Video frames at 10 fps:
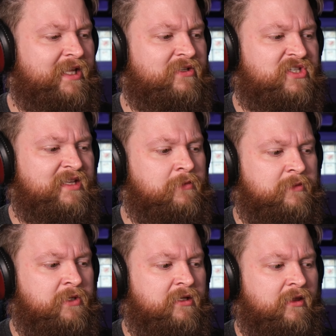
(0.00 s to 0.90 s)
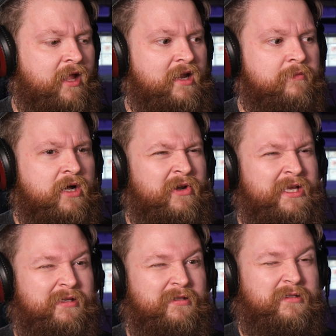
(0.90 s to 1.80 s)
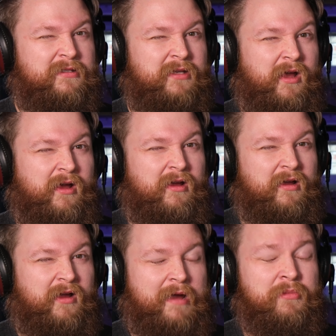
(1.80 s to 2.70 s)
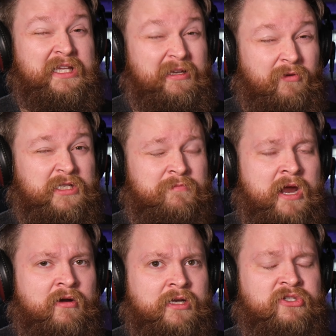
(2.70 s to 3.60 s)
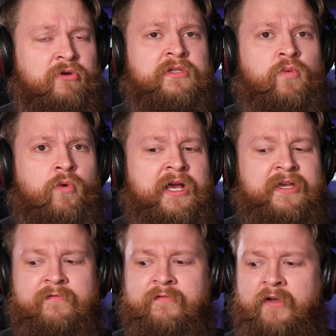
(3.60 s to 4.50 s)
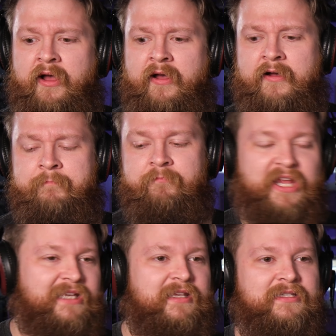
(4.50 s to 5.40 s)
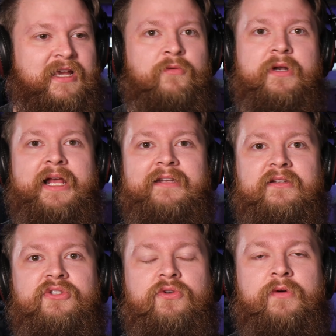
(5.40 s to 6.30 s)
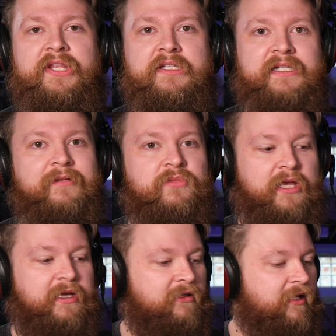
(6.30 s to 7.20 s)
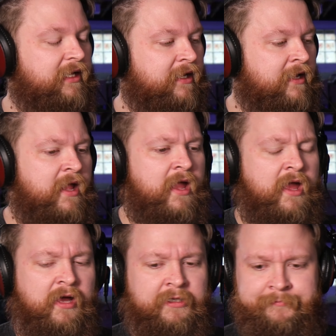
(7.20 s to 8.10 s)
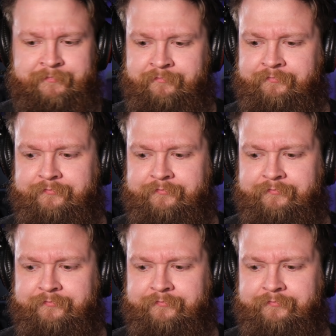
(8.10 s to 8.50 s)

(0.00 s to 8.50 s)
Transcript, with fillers: it seemed to be a lot about his, uh, I believe he's married, so his wife. Um, that, that's kind of what it had to do with, it seems like. Like, um...